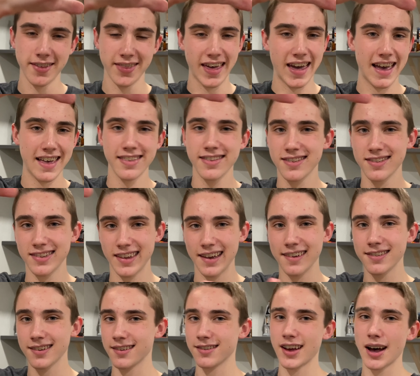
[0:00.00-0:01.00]
the head stays
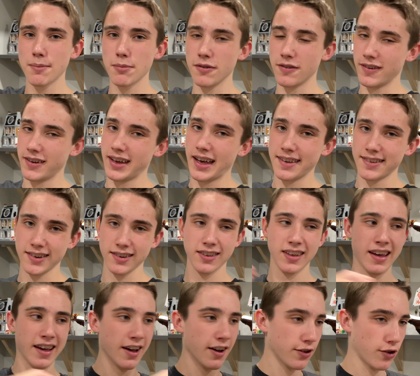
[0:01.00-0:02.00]
on top of it as it
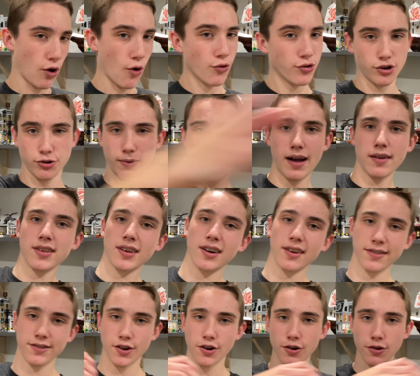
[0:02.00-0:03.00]
goes around in a
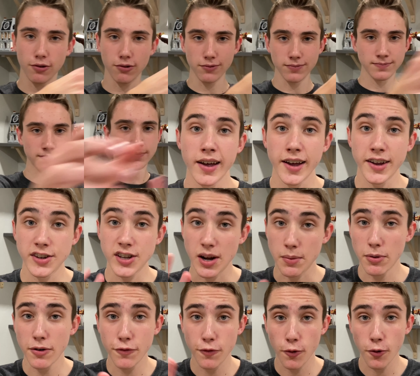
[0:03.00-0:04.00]
circle. Number
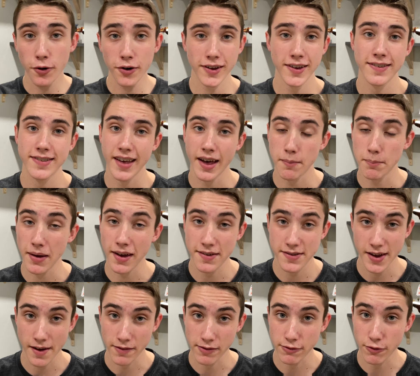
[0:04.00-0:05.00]
4 is that based
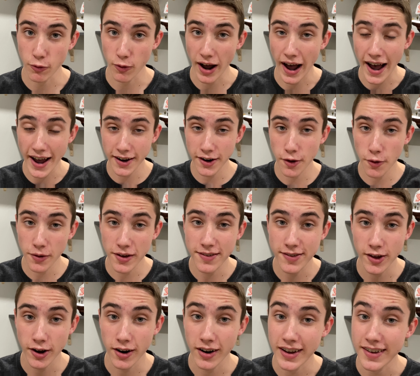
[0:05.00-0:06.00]
off of what I know is
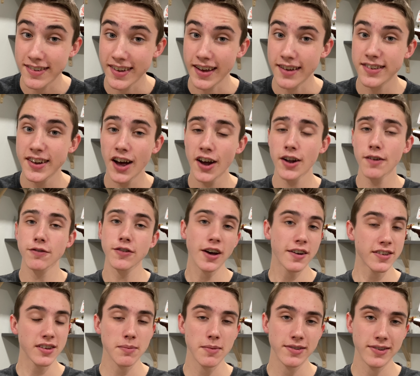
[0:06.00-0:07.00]
there is a ton of
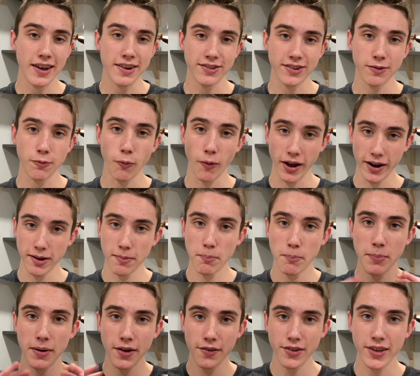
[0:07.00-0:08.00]
customization when
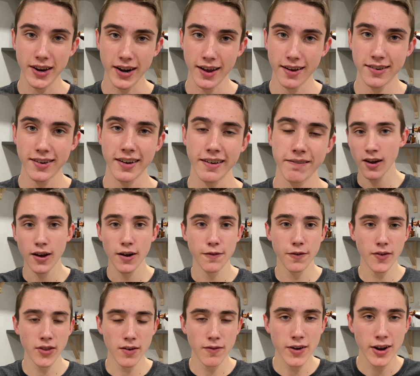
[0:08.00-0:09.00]
building it. From
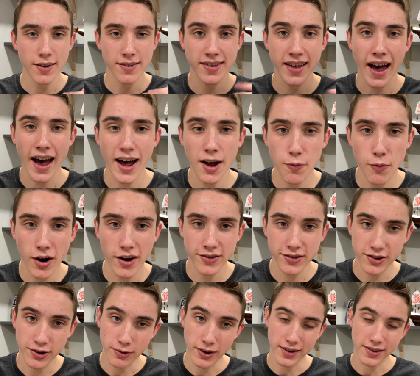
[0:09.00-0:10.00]
the videos that I watched,
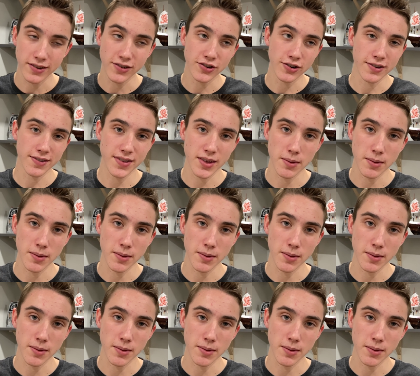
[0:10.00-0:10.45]
you get to choose the